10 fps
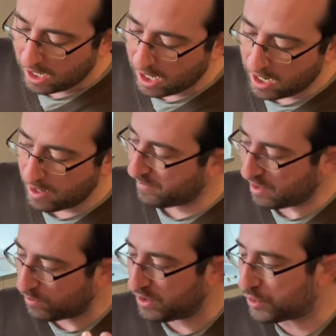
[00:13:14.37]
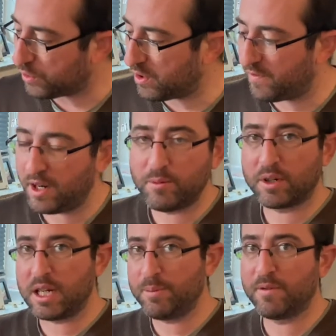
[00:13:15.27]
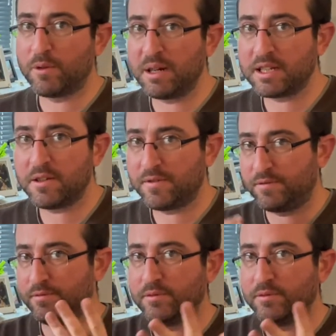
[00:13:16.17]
I'm not really sure if I will keep them for myself.